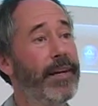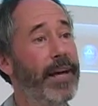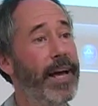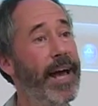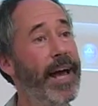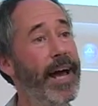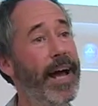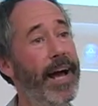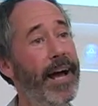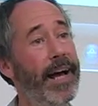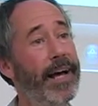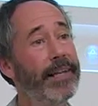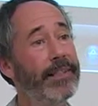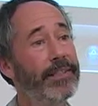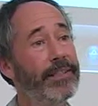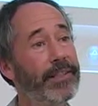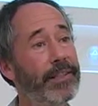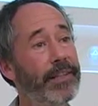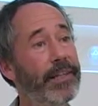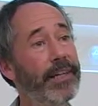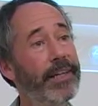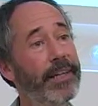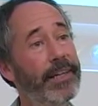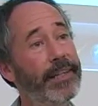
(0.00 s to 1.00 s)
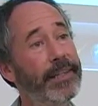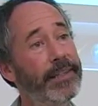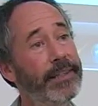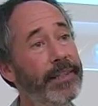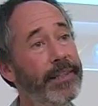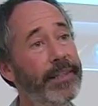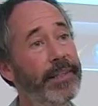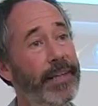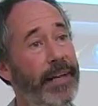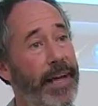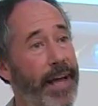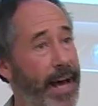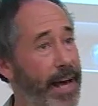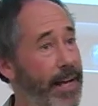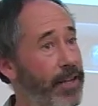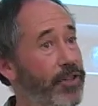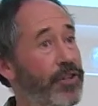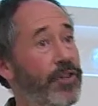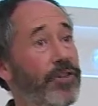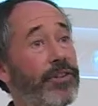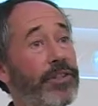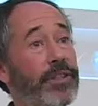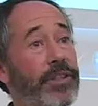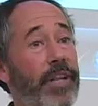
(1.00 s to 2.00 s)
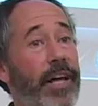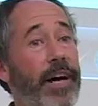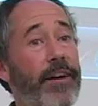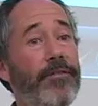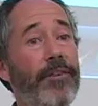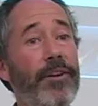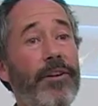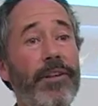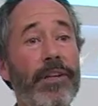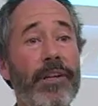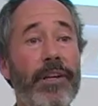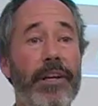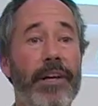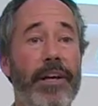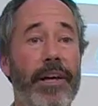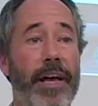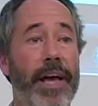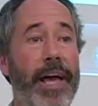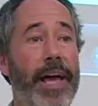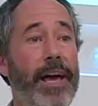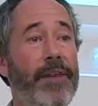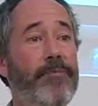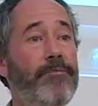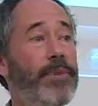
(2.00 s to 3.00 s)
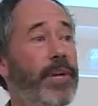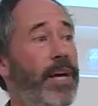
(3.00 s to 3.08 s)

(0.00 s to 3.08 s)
at a certain level. And